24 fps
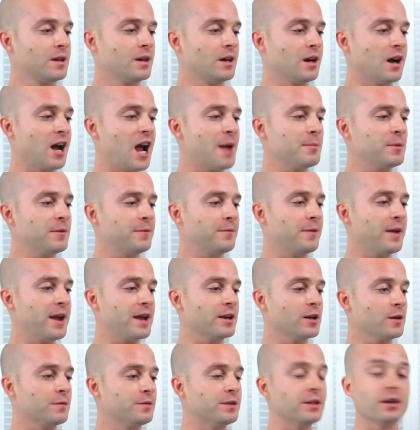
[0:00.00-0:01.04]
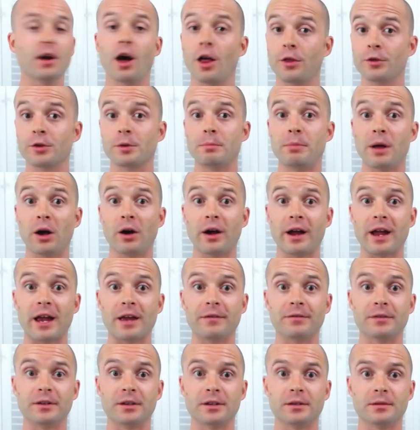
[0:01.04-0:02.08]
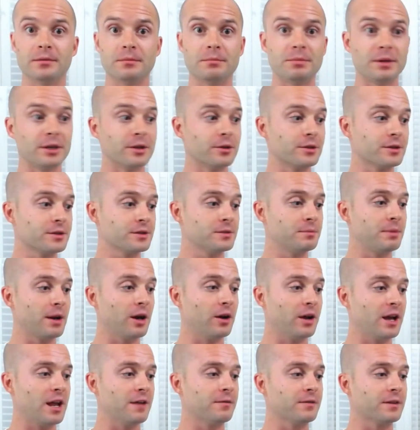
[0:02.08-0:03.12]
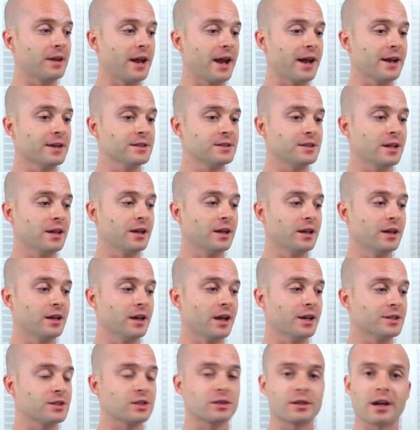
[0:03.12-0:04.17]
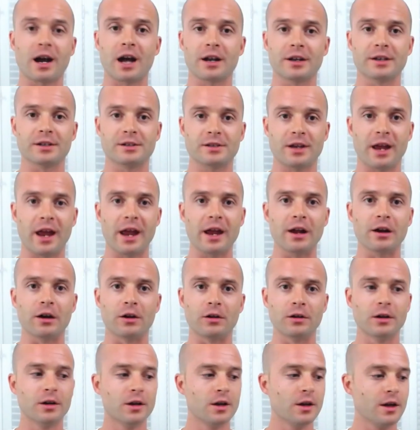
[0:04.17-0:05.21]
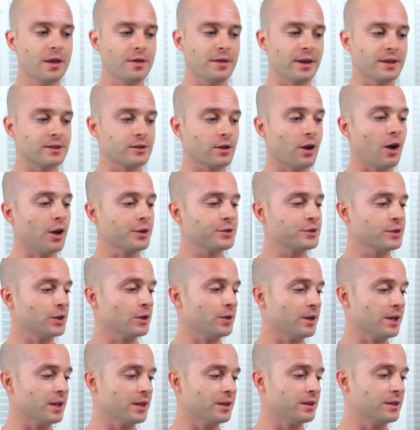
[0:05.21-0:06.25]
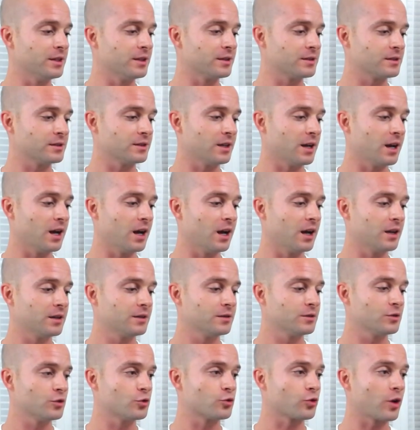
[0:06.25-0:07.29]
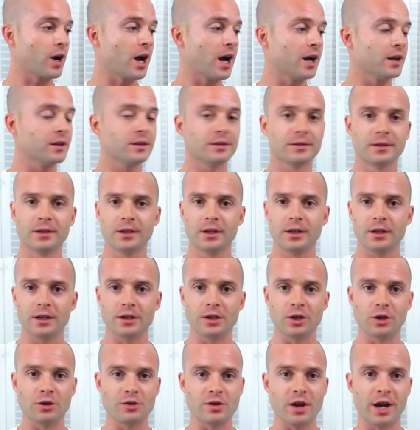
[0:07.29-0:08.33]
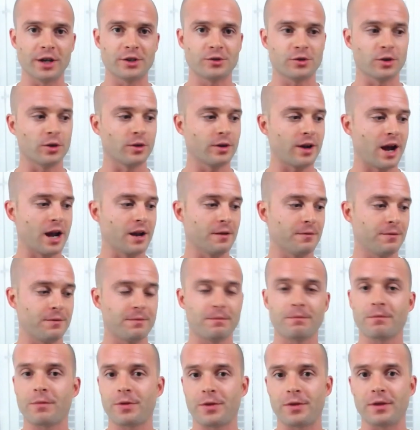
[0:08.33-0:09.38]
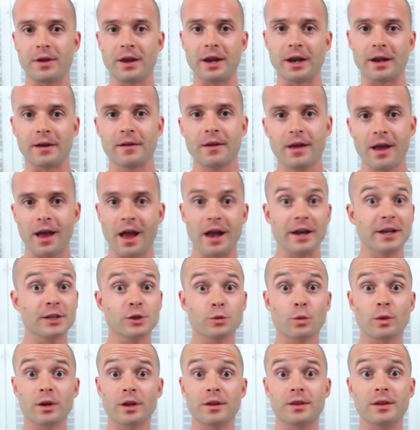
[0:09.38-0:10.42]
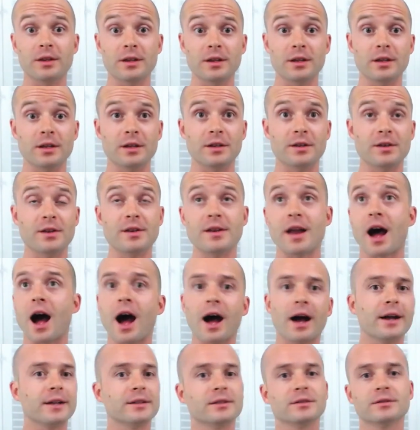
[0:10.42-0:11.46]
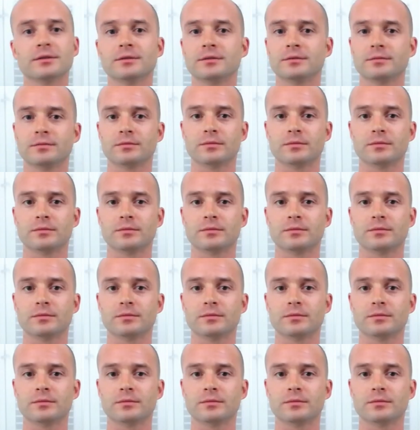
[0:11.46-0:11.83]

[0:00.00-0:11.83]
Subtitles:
a fan of the other Belhaven beers. Belhaven has a Scottish ale that's also in this drop, nitro kind of thing. And it's one of the non-stout